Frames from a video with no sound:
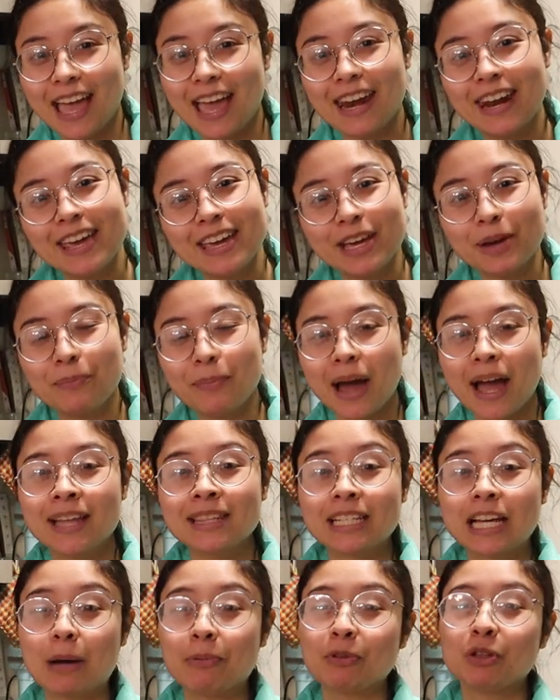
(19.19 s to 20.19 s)
and it
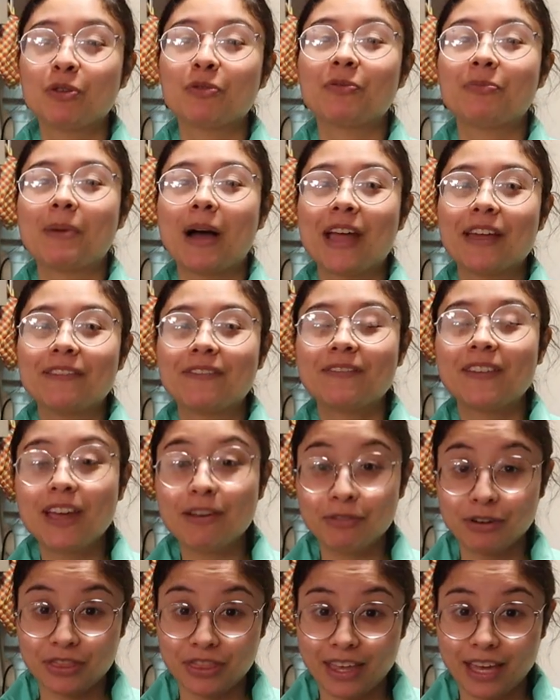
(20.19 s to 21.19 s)
combines a couple of my
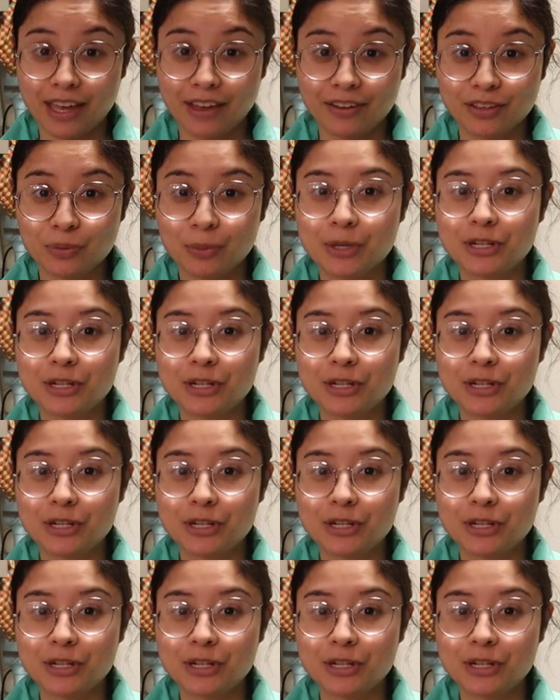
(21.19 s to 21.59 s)
favorite things,